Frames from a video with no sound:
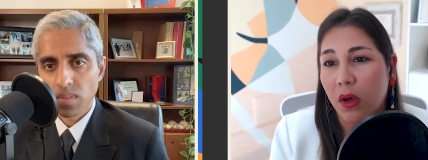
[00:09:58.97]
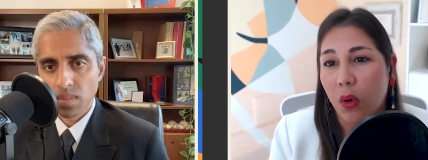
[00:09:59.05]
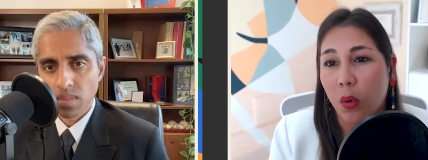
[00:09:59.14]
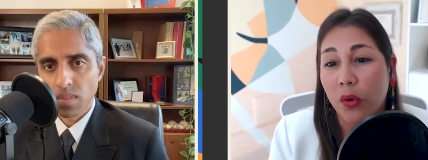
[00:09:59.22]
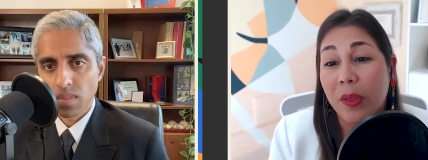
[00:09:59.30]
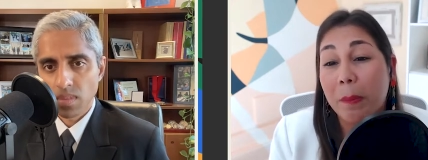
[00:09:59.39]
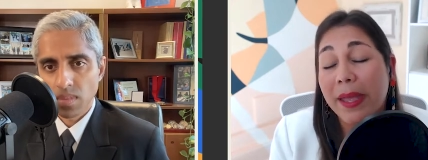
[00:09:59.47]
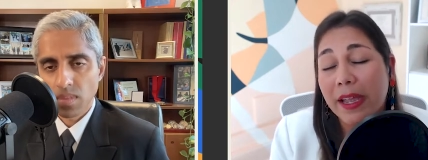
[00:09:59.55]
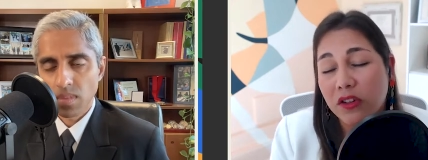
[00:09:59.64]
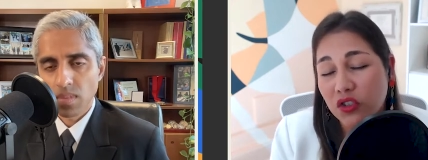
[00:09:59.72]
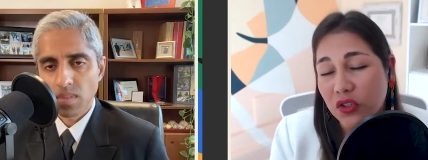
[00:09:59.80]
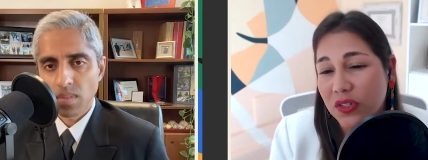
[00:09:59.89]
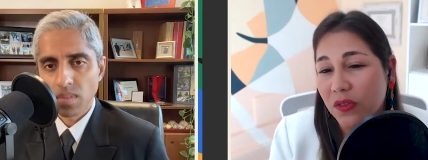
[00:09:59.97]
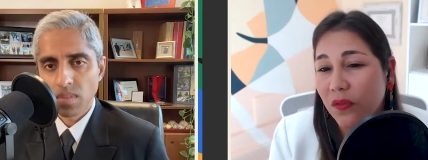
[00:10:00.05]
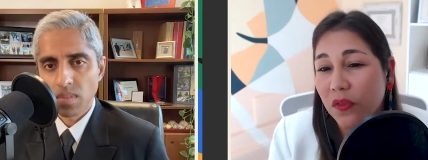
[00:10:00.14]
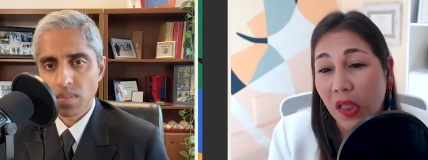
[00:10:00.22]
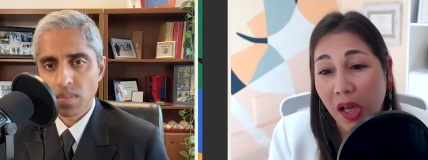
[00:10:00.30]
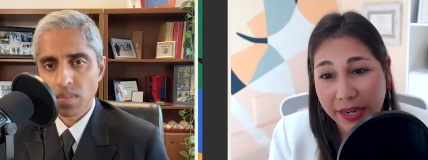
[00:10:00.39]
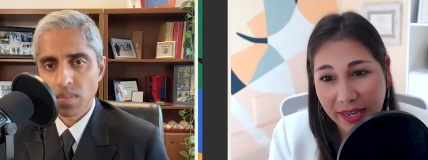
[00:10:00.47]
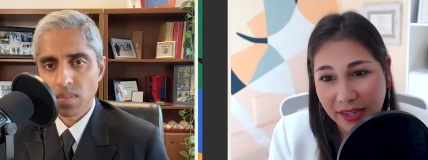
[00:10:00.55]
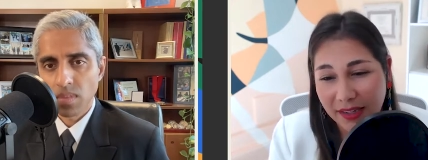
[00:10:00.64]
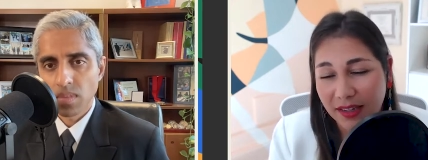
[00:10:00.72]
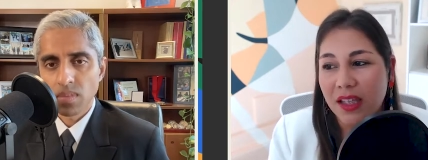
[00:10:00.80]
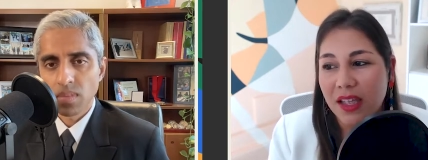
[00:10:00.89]
Speaker 1: Or the pictures of
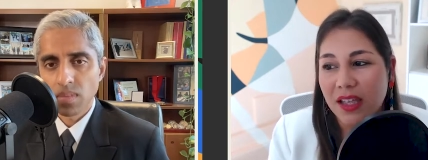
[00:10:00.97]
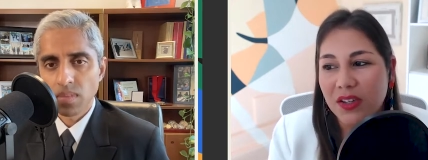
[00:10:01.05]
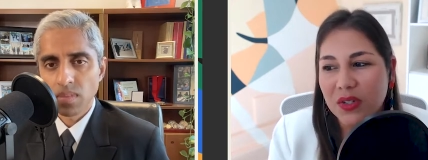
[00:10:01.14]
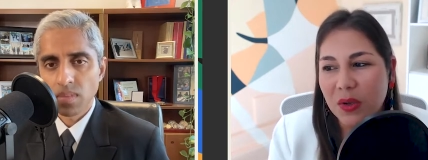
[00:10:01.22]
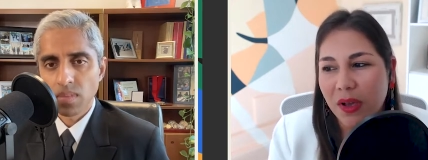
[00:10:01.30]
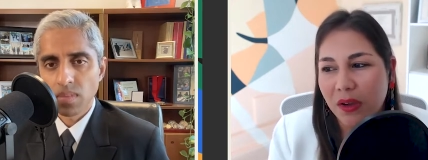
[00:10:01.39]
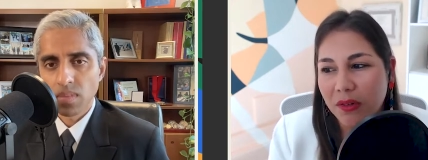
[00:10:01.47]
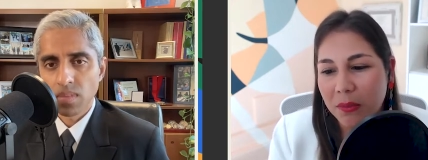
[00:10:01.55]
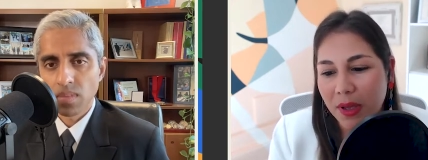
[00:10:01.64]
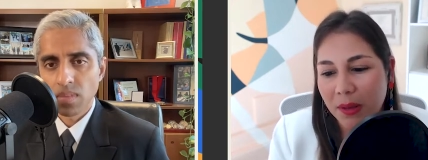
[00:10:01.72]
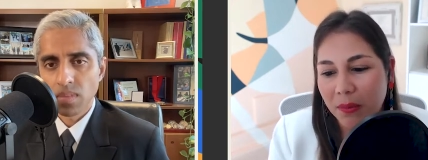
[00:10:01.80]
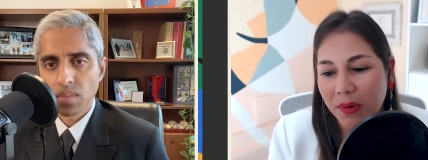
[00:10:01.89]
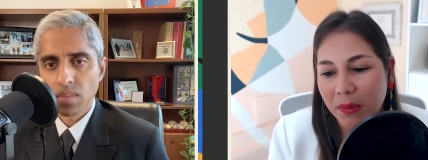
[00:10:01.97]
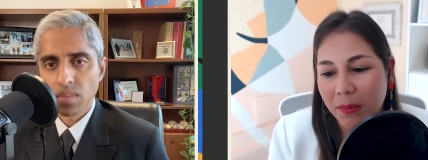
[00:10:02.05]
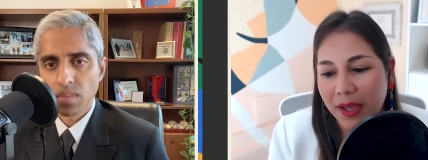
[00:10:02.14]
flooding. And so I remember my